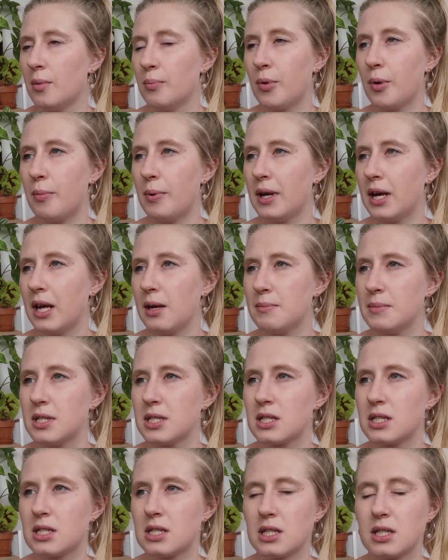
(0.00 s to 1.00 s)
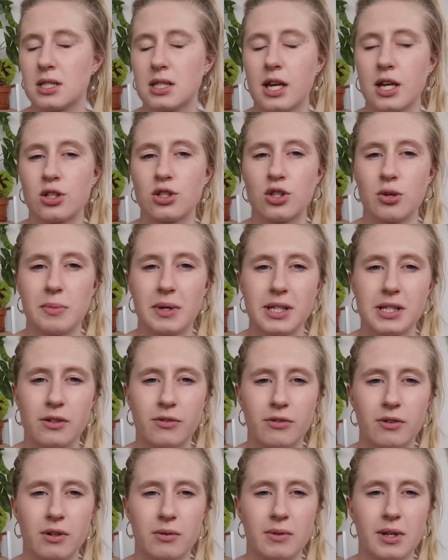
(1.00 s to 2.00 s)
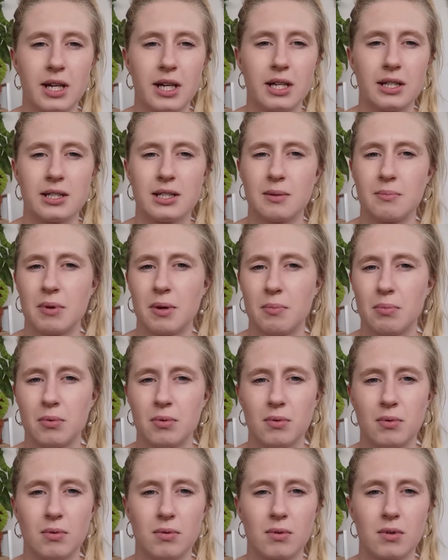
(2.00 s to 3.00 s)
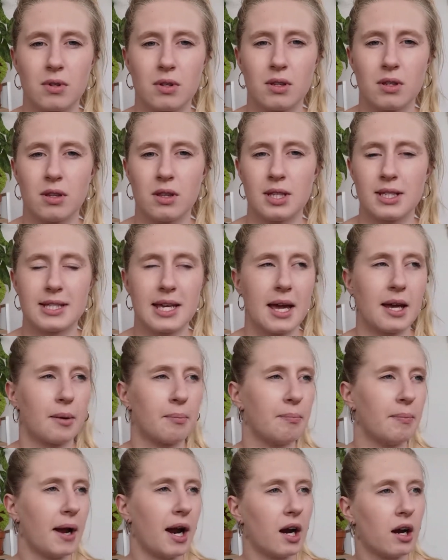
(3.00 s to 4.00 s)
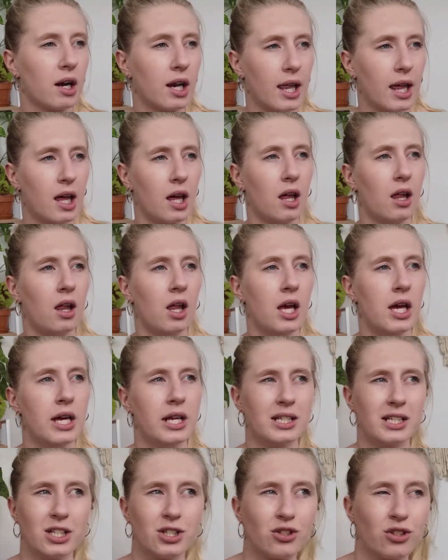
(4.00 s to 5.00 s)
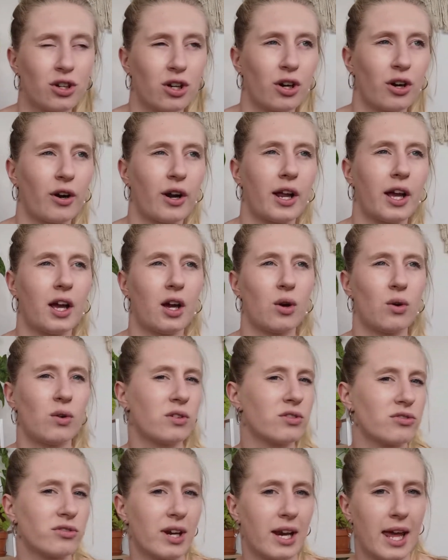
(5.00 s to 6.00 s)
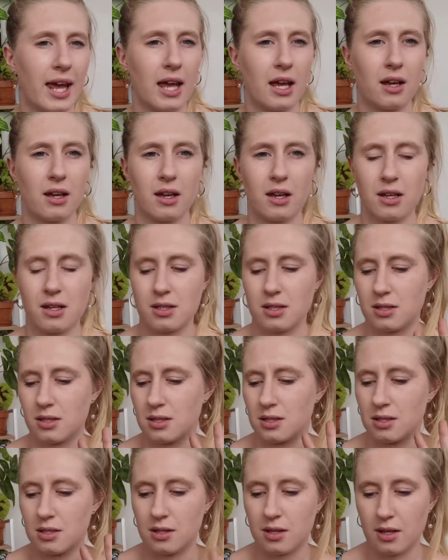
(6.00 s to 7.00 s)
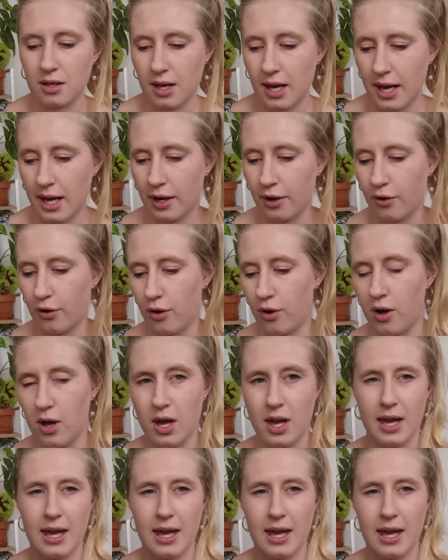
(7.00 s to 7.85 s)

proper name is. There's like so many different ones. Some people, there's like Parallel, Tetragona, Quadrilangus, I don't know.